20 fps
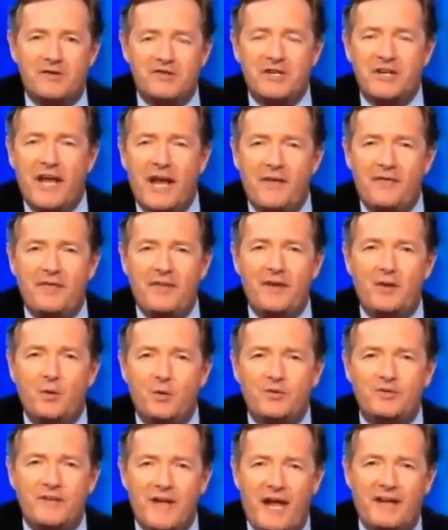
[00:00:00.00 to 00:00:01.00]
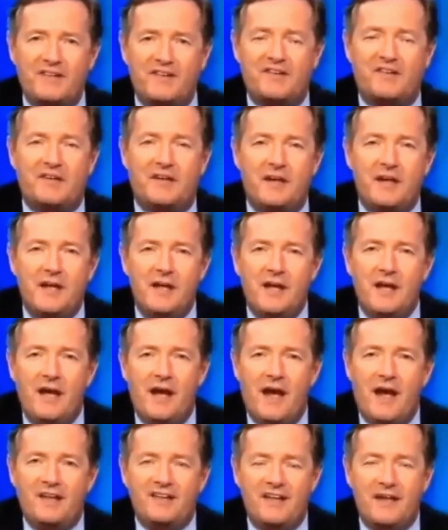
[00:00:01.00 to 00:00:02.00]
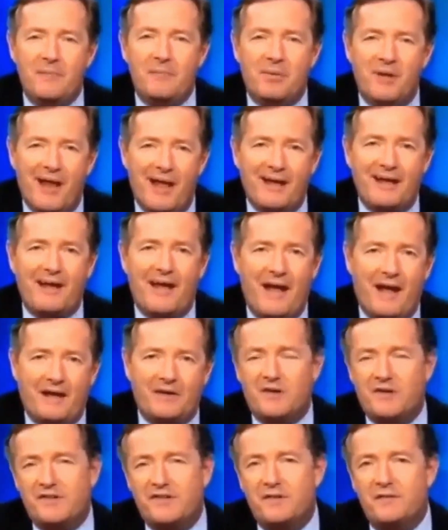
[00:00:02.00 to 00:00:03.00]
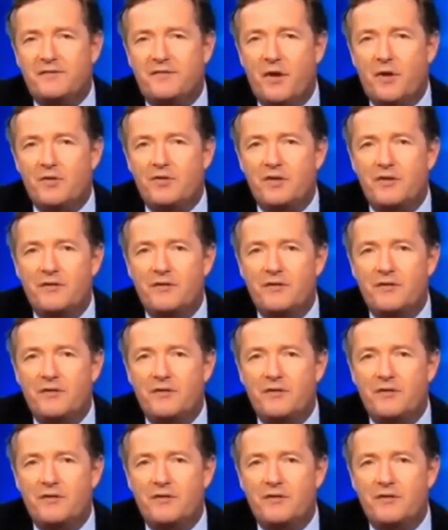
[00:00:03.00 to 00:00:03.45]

She had the audacity as a black actress to vote